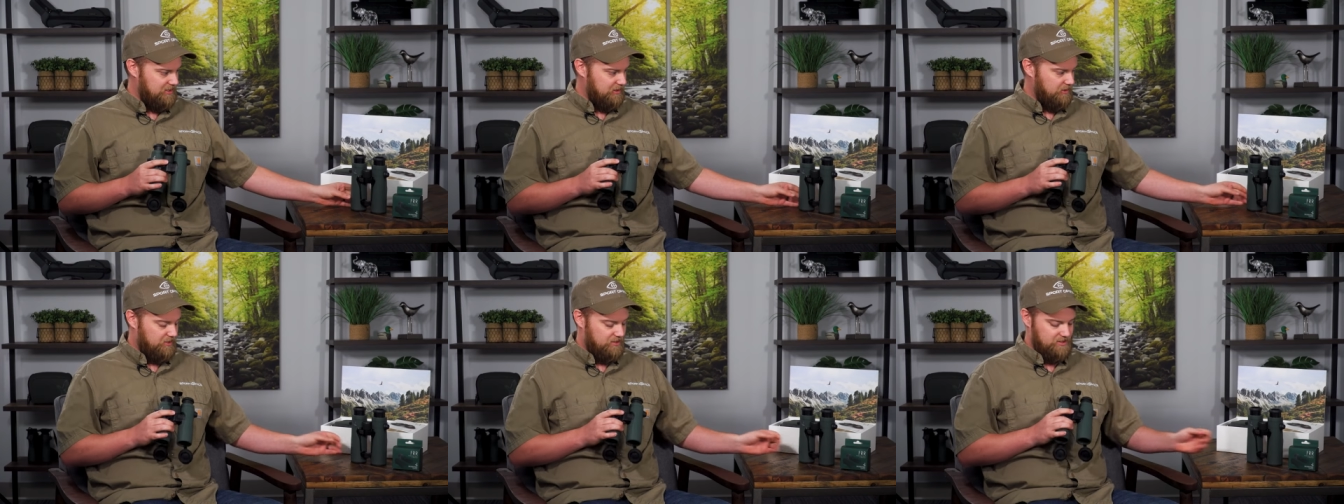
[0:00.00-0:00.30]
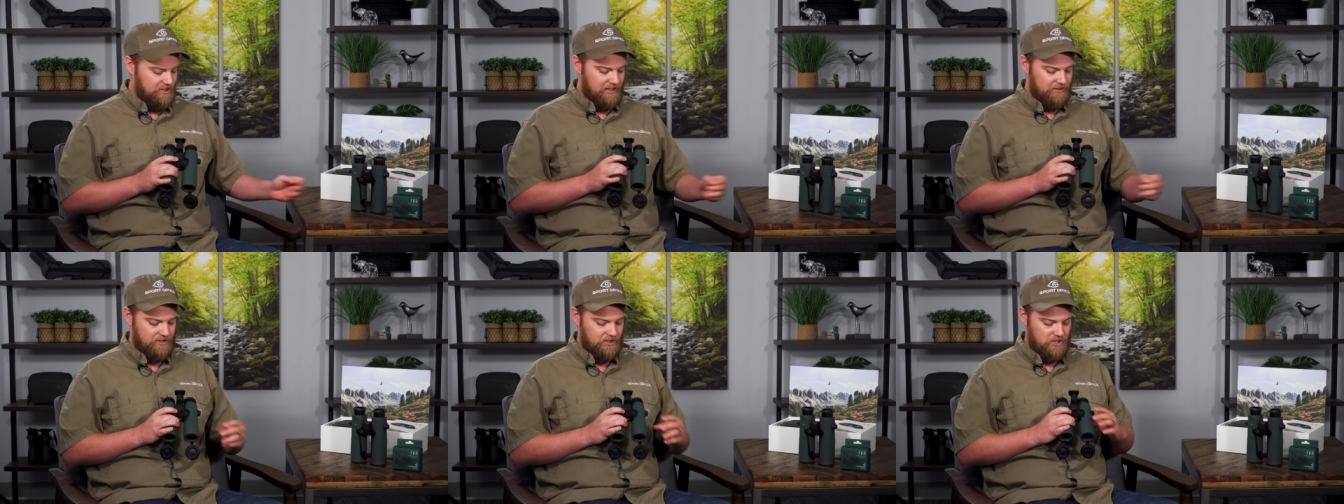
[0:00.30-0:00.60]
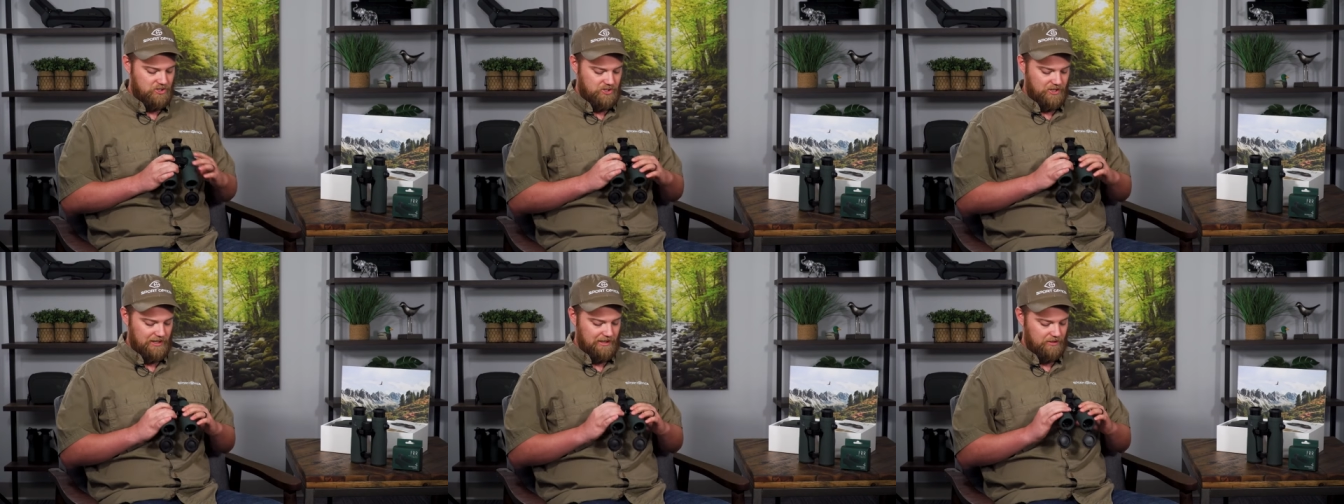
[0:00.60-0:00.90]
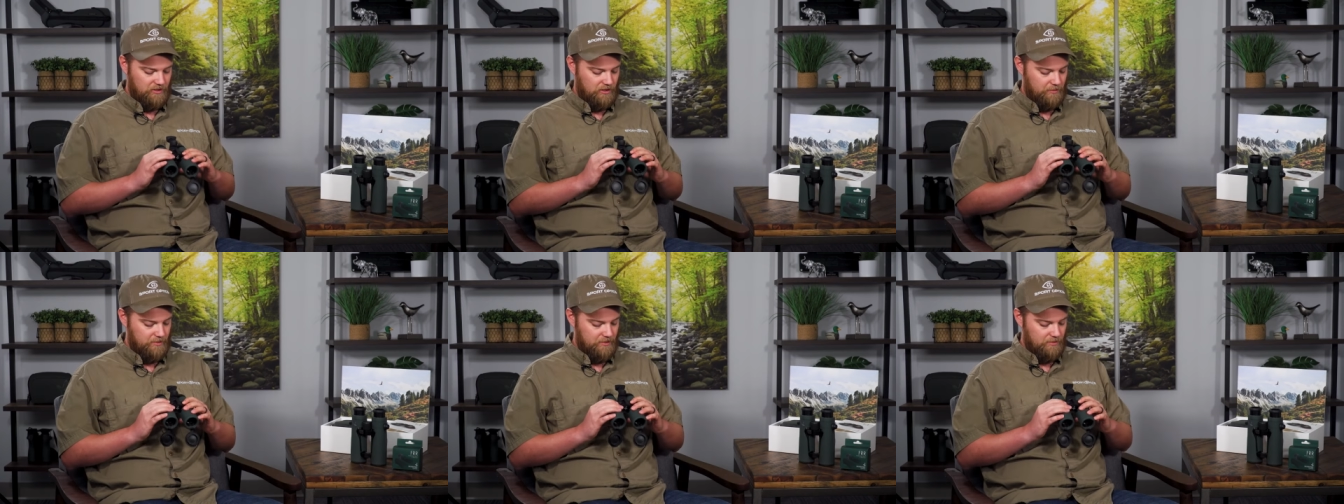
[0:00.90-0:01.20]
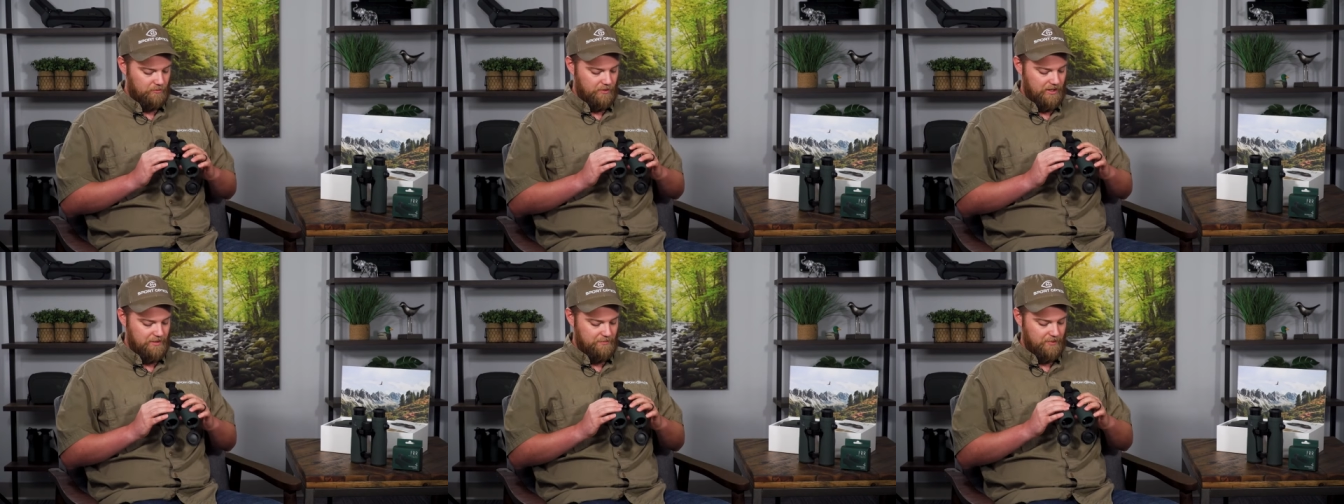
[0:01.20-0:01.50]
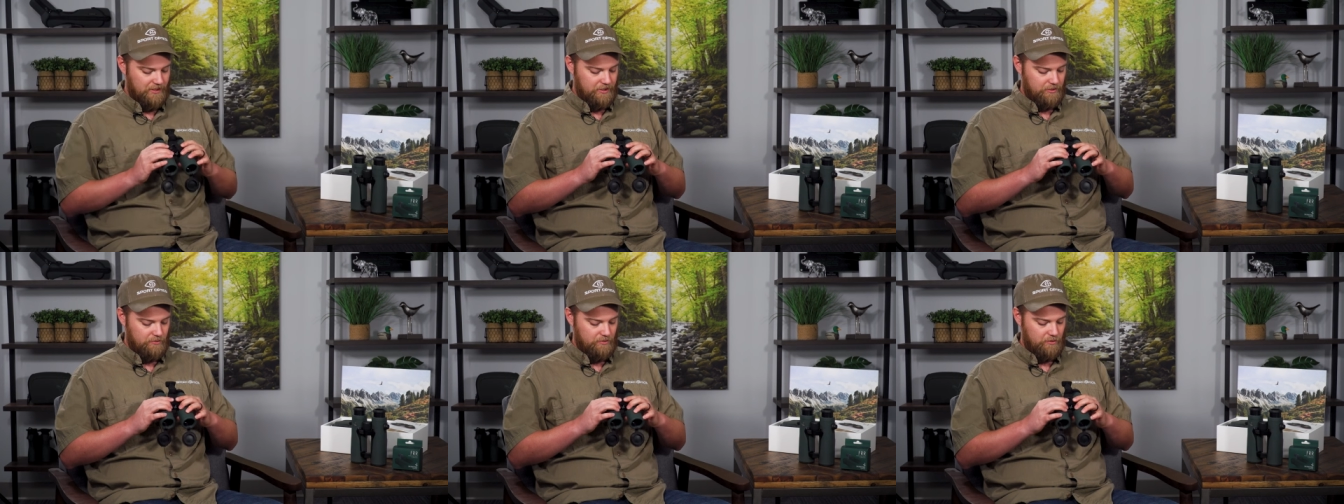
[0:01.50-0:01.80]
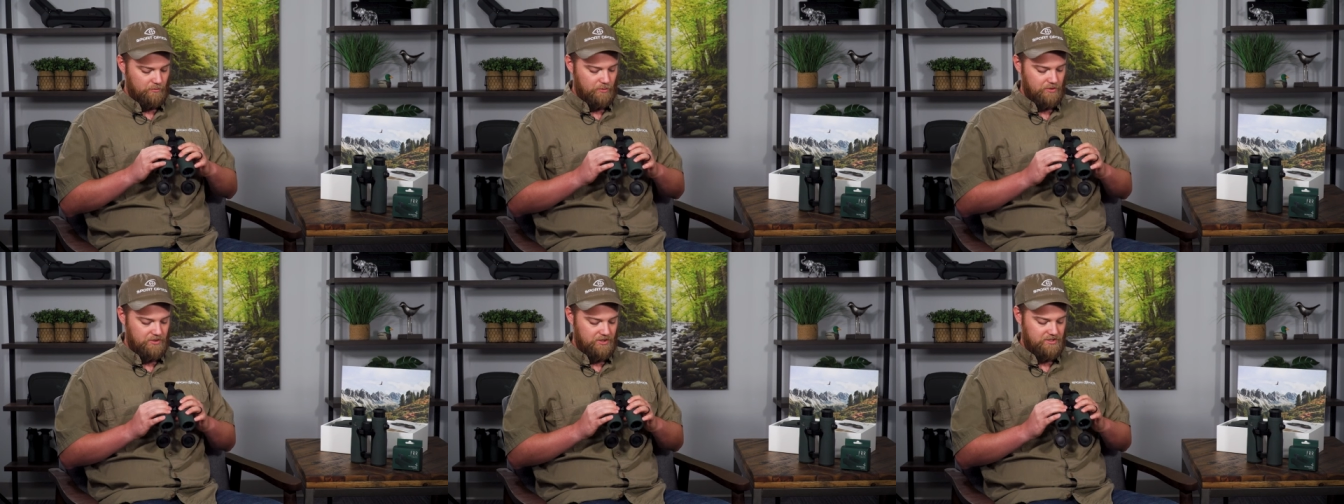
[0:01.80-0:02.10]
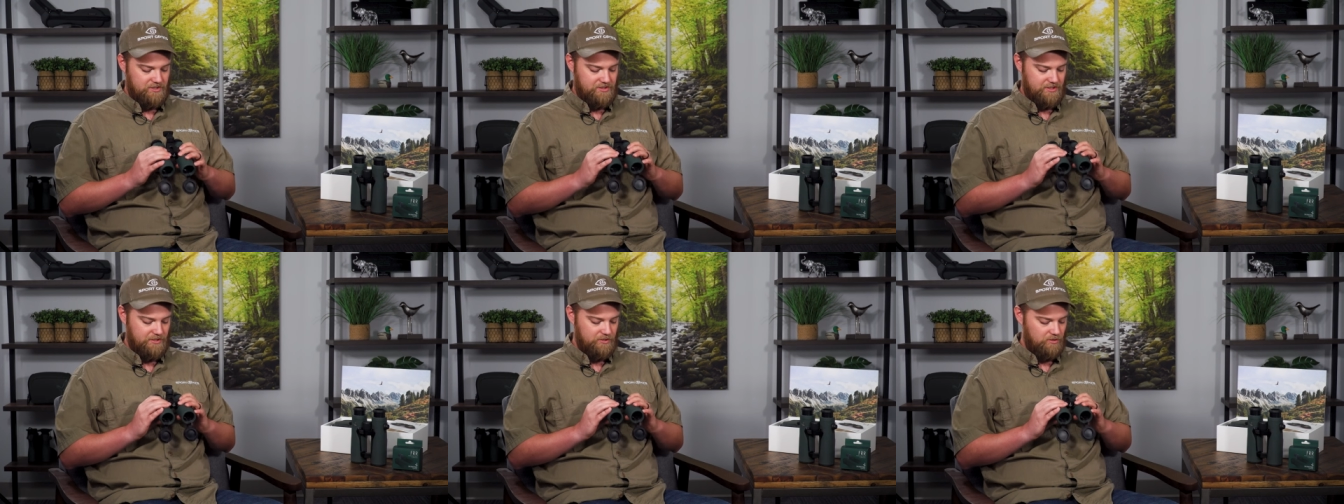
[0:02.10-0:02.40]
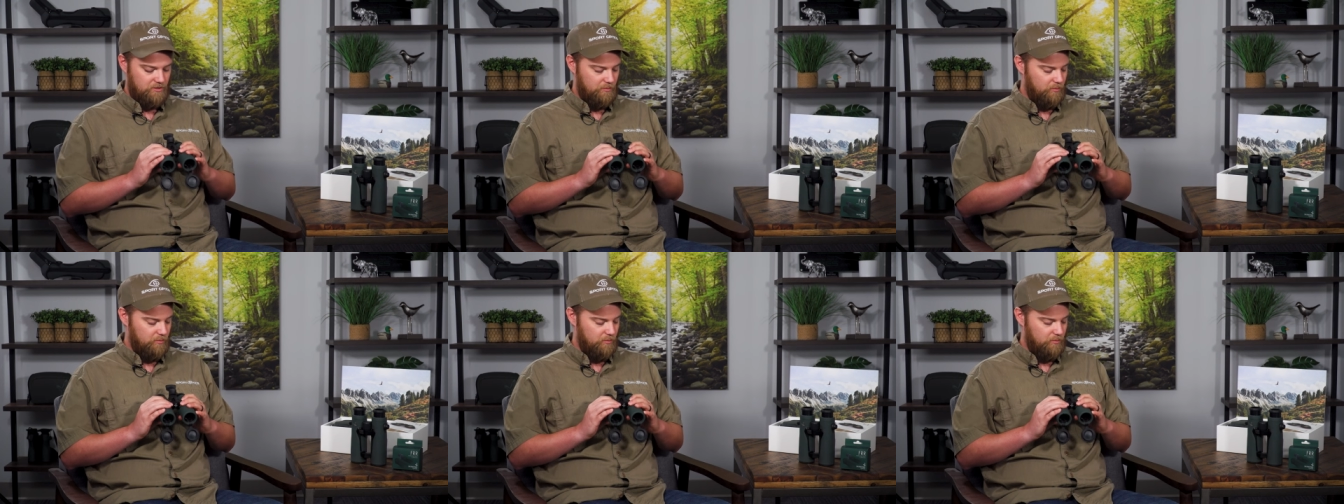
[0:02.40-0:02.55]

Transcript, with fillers: It looks like they shed a little bit of weight by going with the single